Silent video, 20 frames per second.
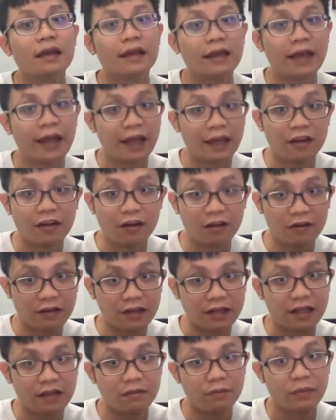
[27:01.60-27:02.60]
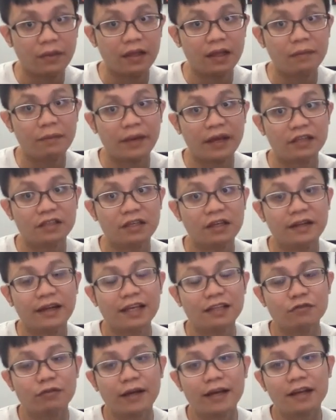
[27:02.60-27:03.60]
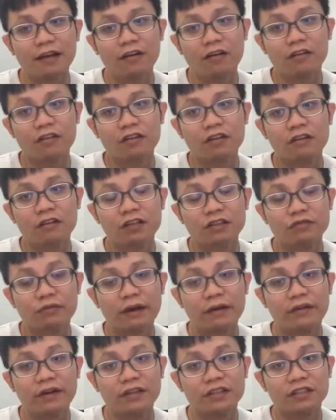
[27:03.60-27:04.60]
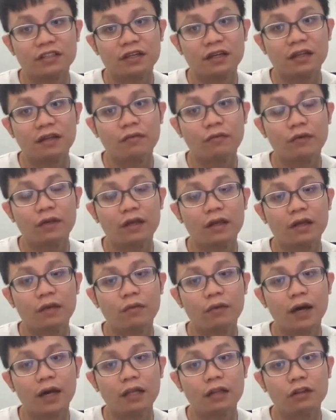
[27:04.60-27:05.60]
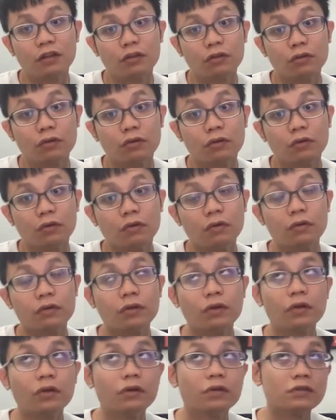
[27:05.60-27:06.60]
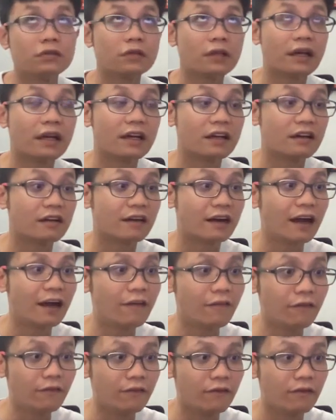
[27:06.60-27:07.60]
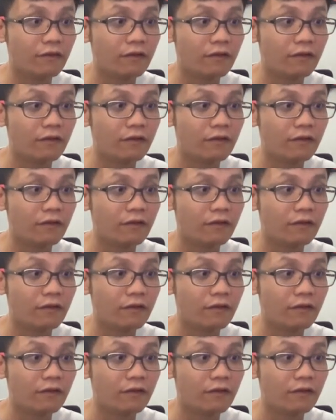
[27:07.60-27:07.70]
cannot be measured. That's why continuous variation we want to use a graph.